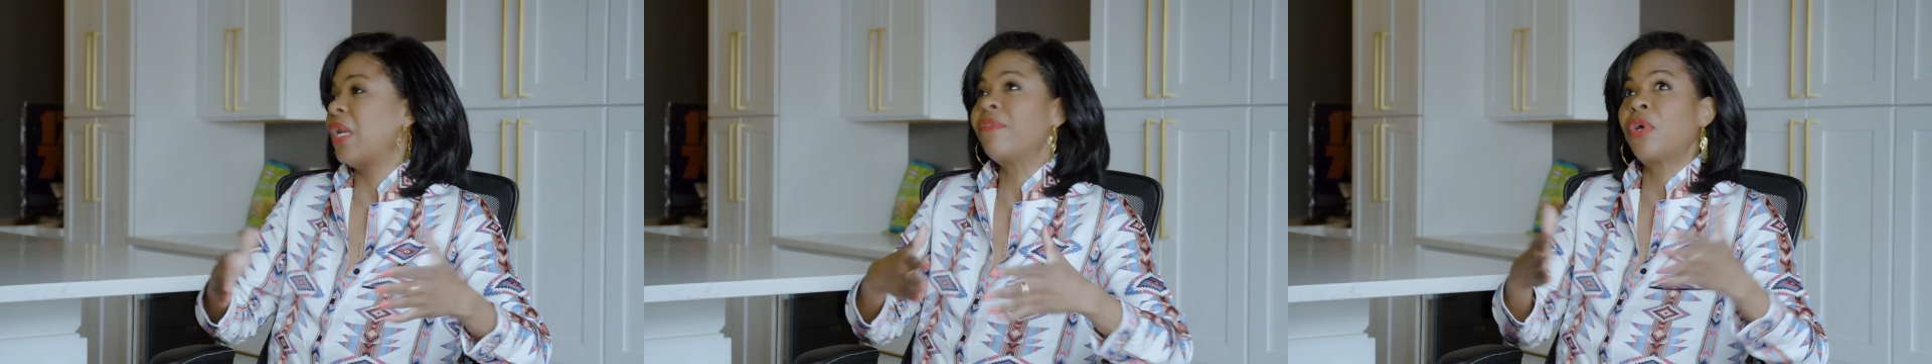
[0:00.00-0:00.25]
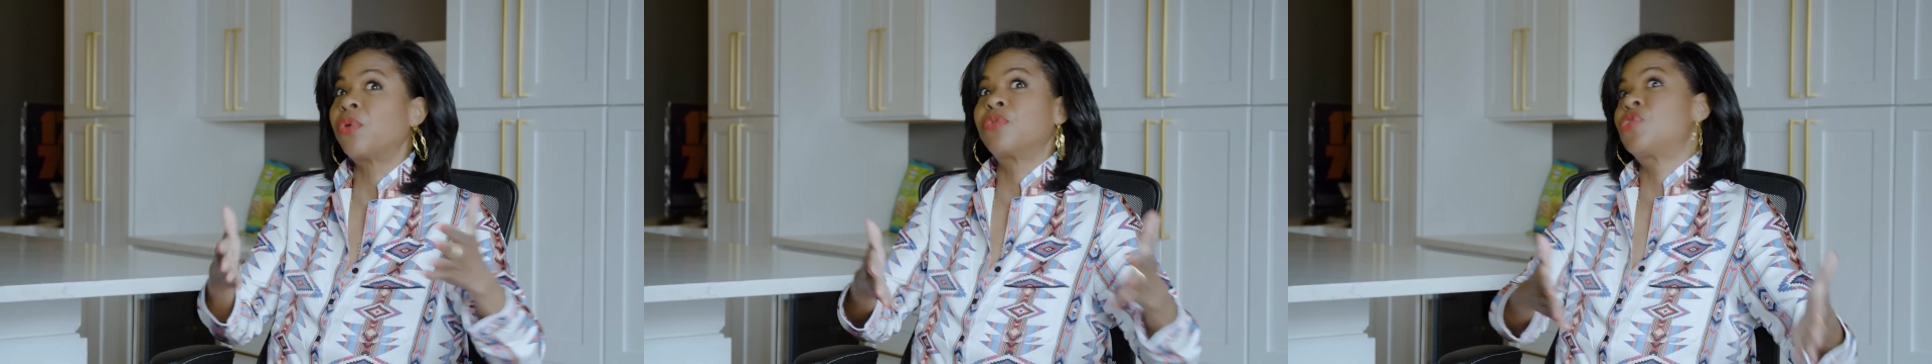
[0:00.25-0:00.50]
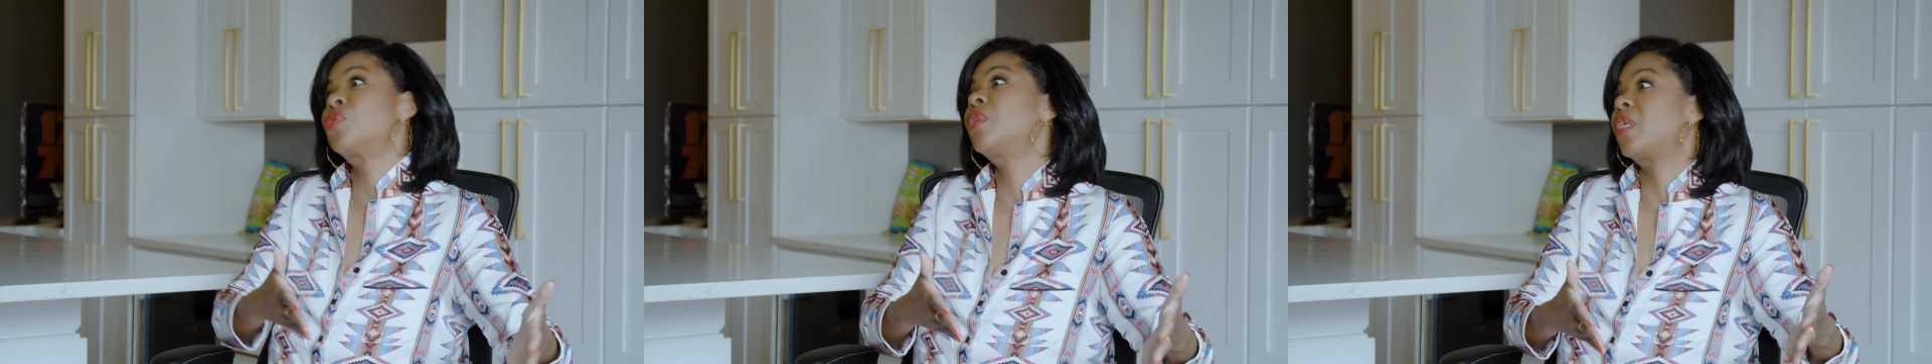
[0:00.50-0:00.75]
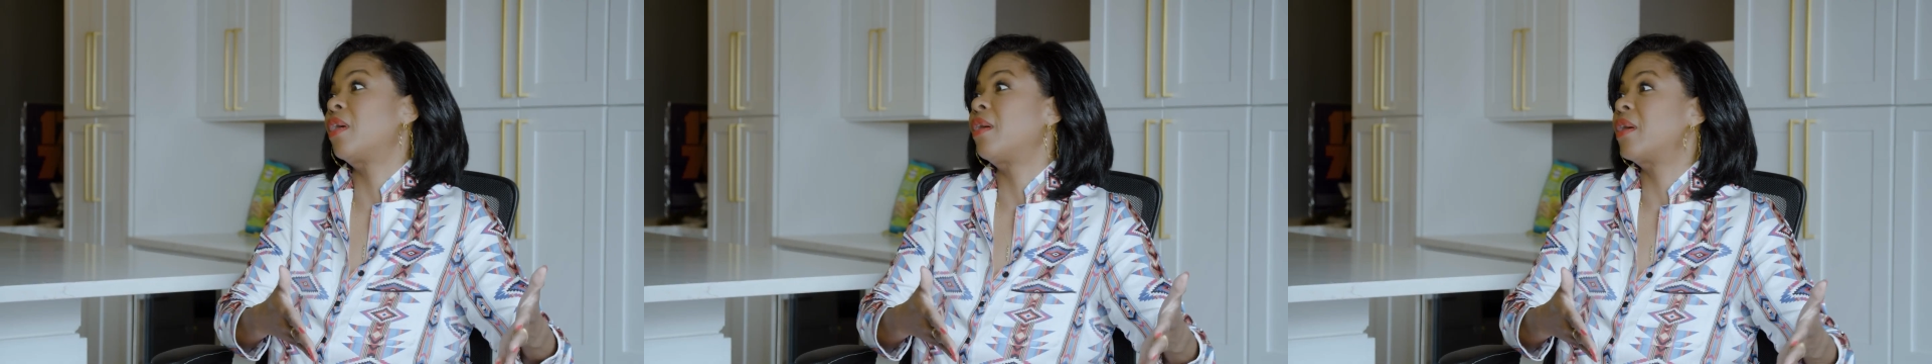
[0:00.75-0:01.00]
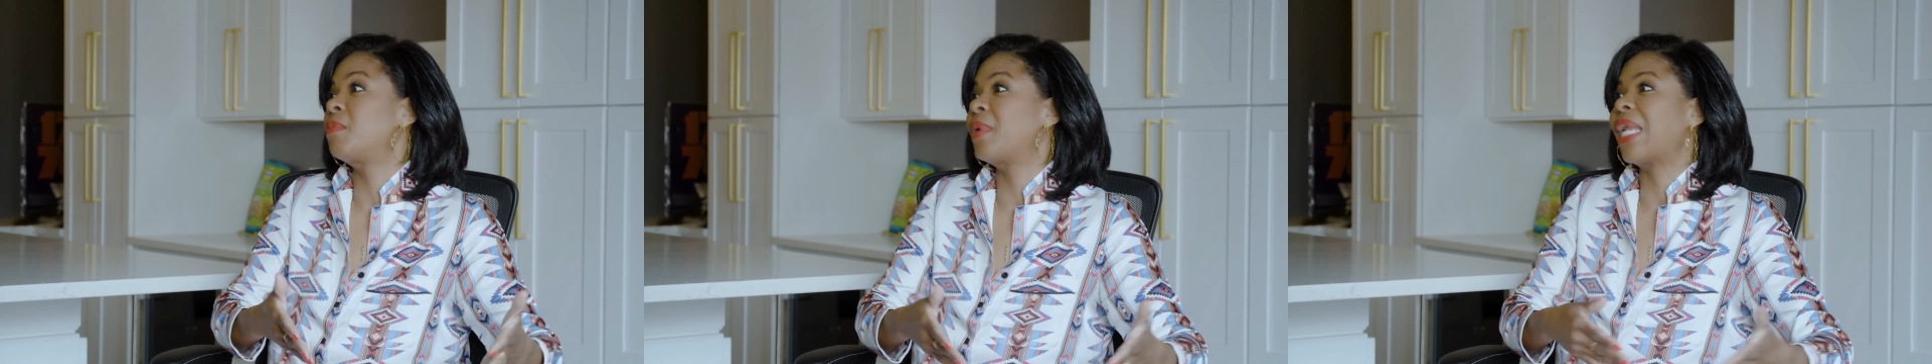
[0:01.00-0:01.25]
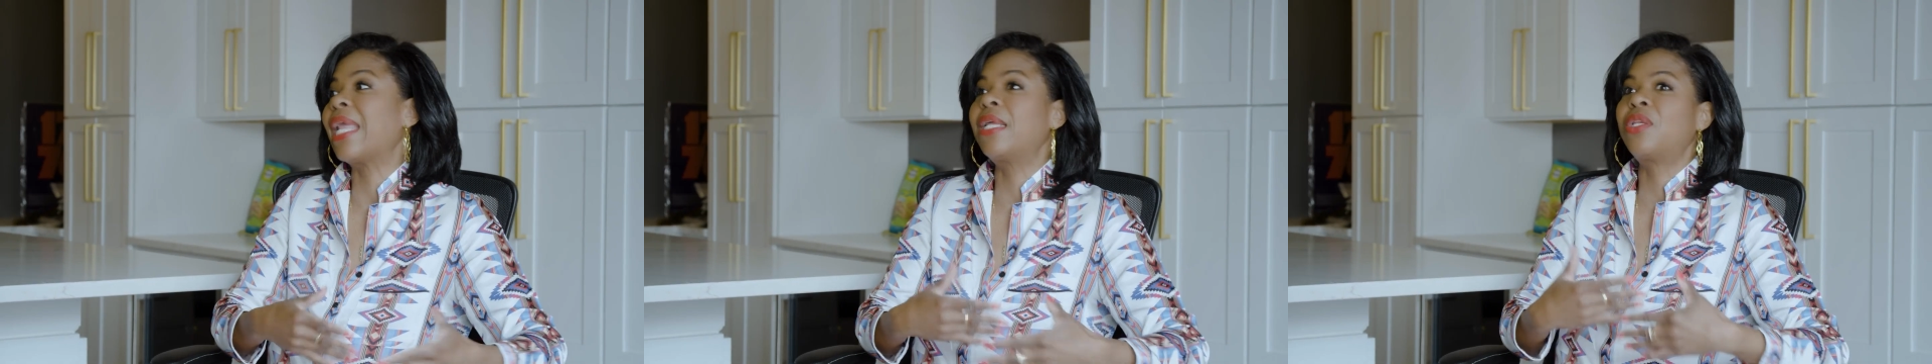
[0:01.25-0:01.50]
it. I've heard of Juilliard,
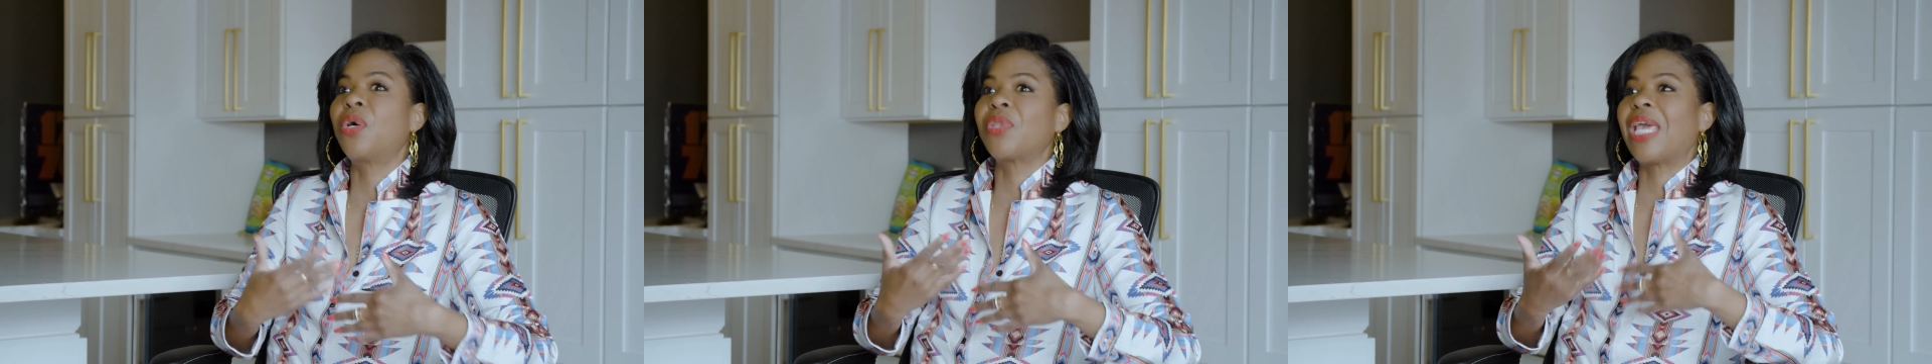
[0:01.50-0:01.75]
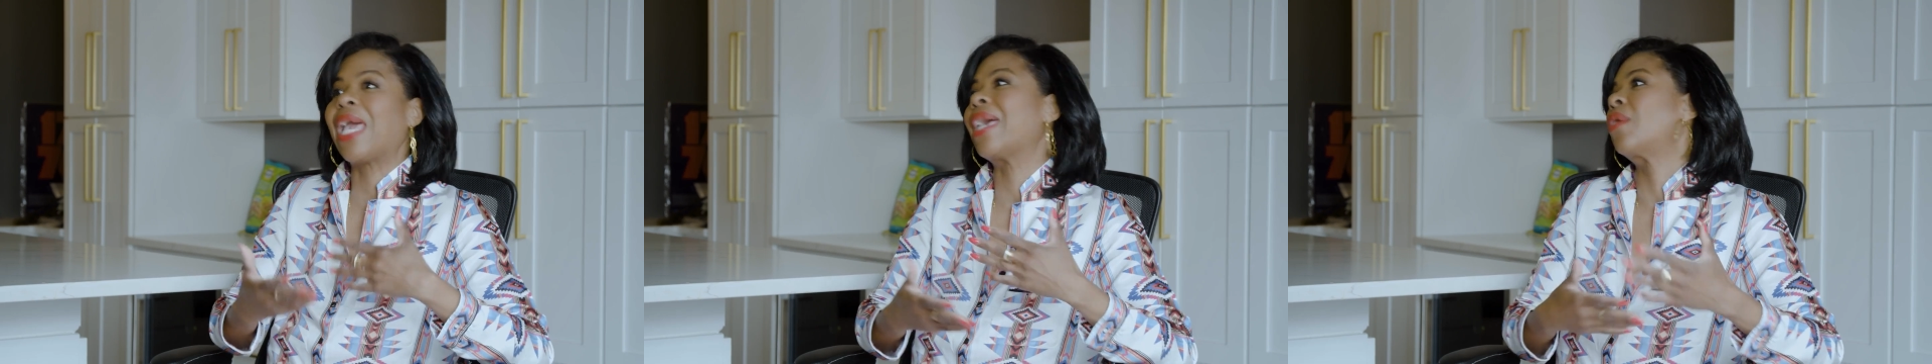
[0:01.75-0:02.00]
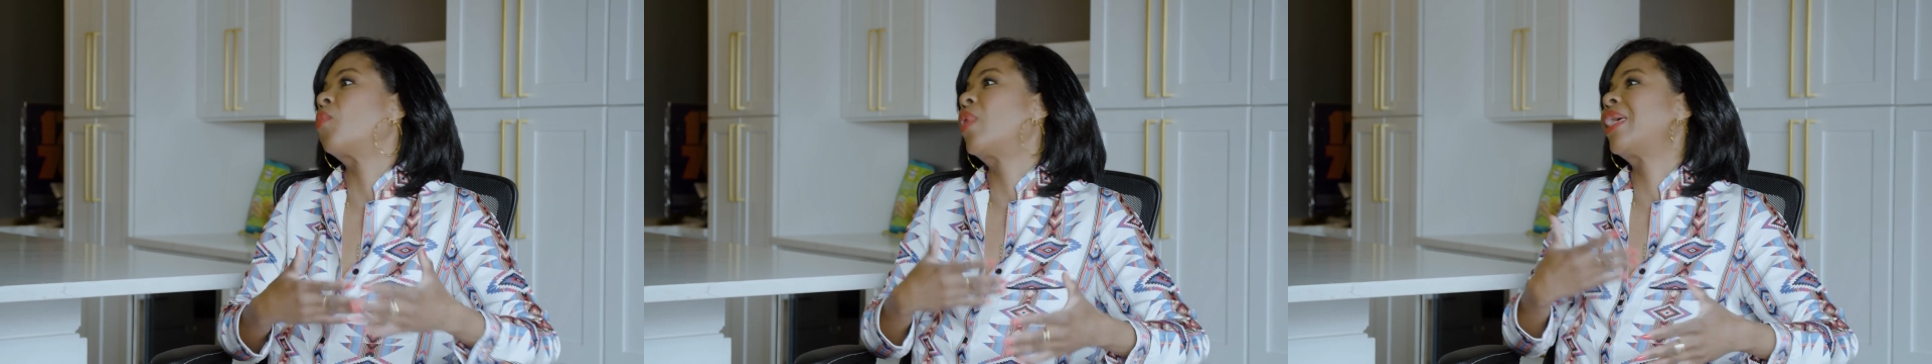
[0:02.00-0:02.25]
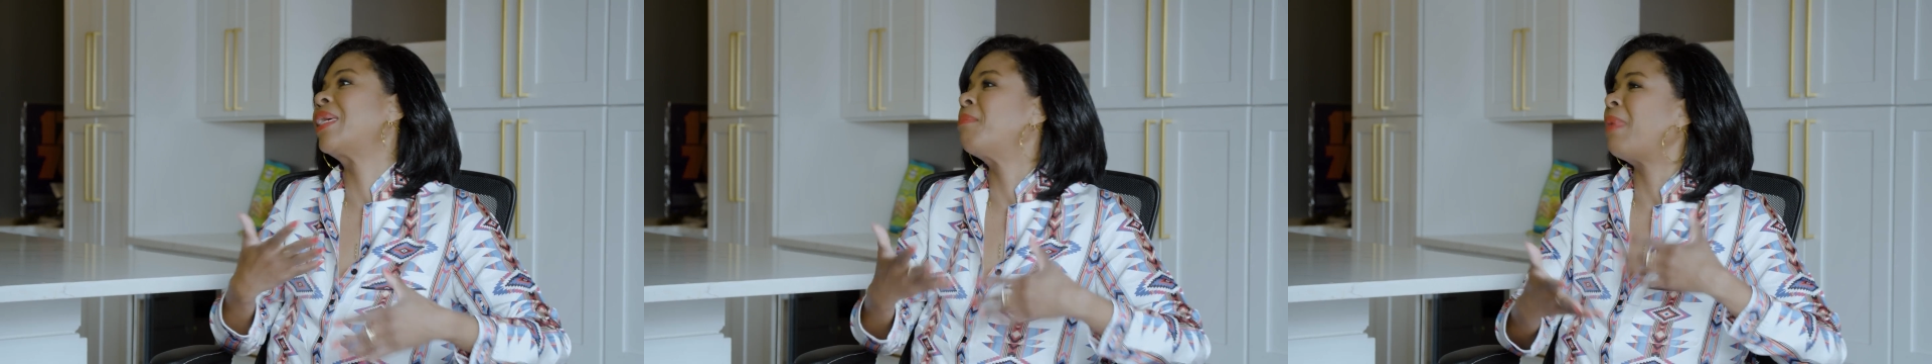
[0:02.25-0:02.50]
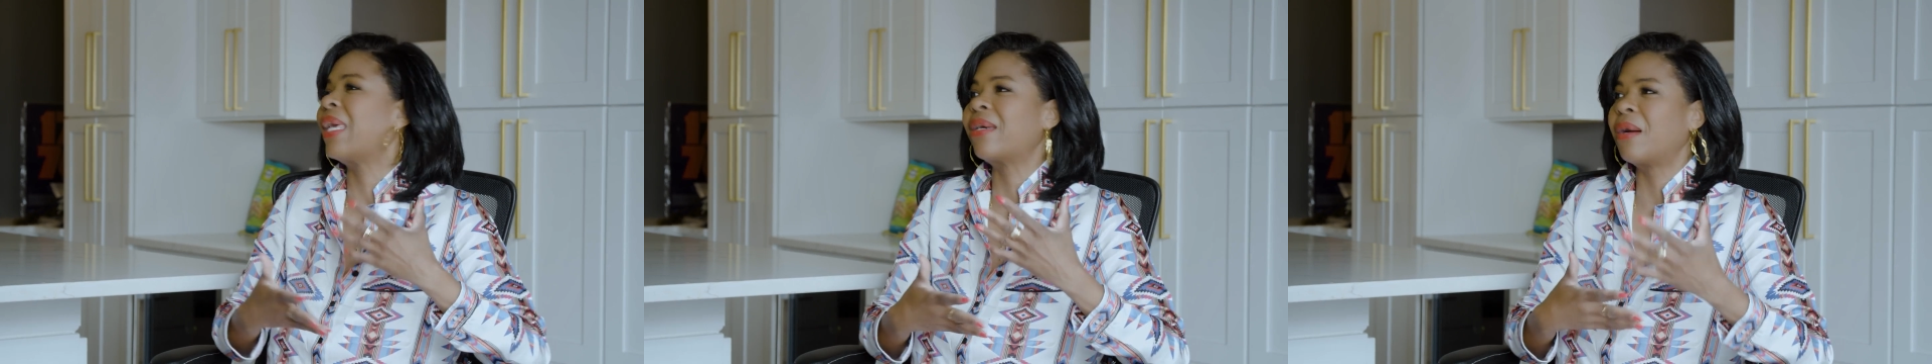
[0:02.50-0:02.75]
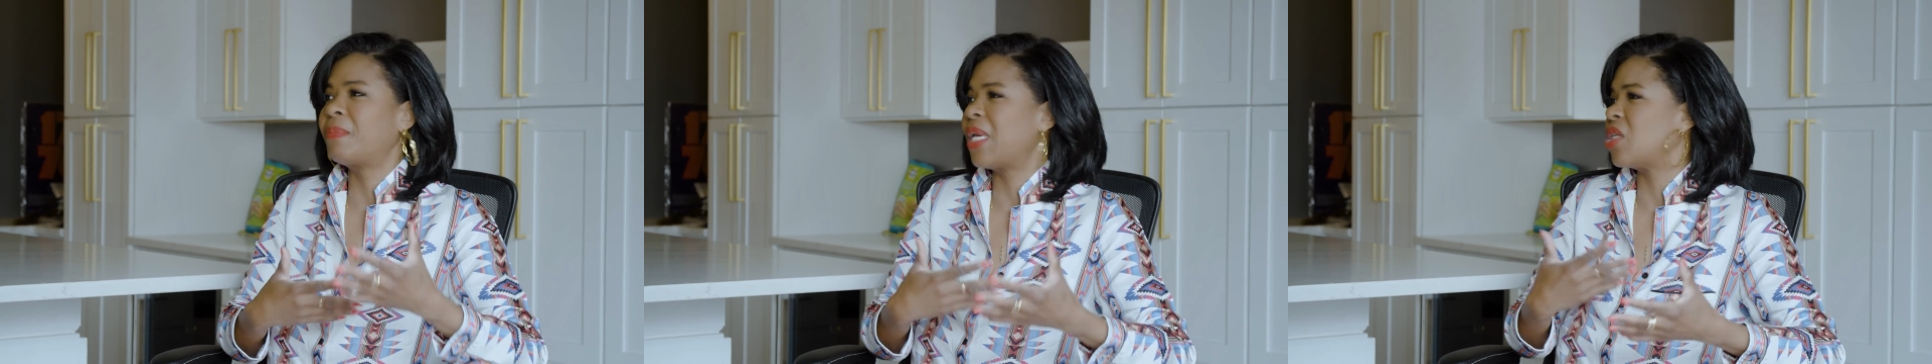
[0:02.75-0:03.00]
but I didn't know they had a wig and makeup